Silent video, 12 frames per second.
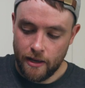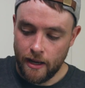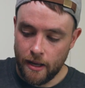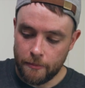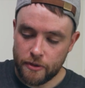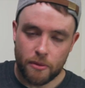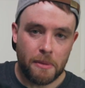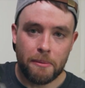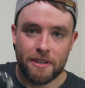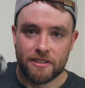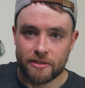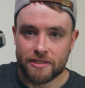So it may
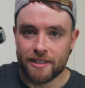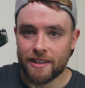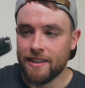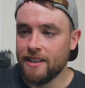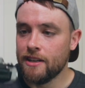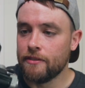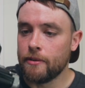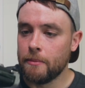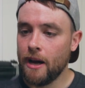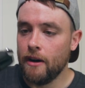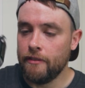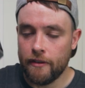be interesting in a year from
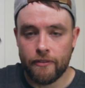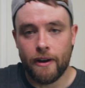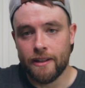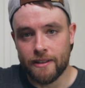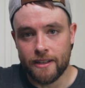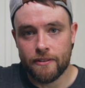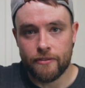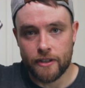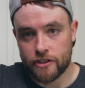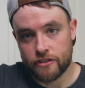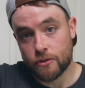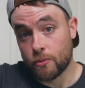now if I finally
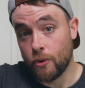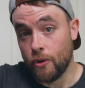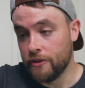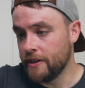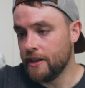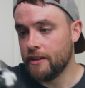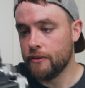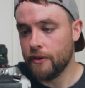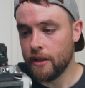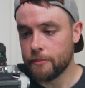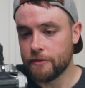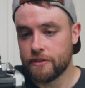finish the roll to get it
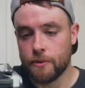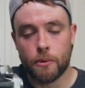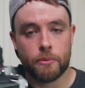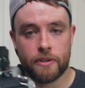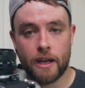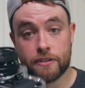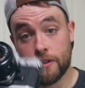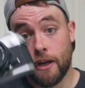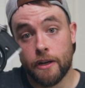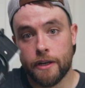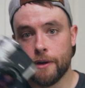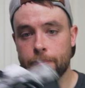developed and see what was actually
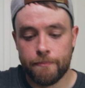on here.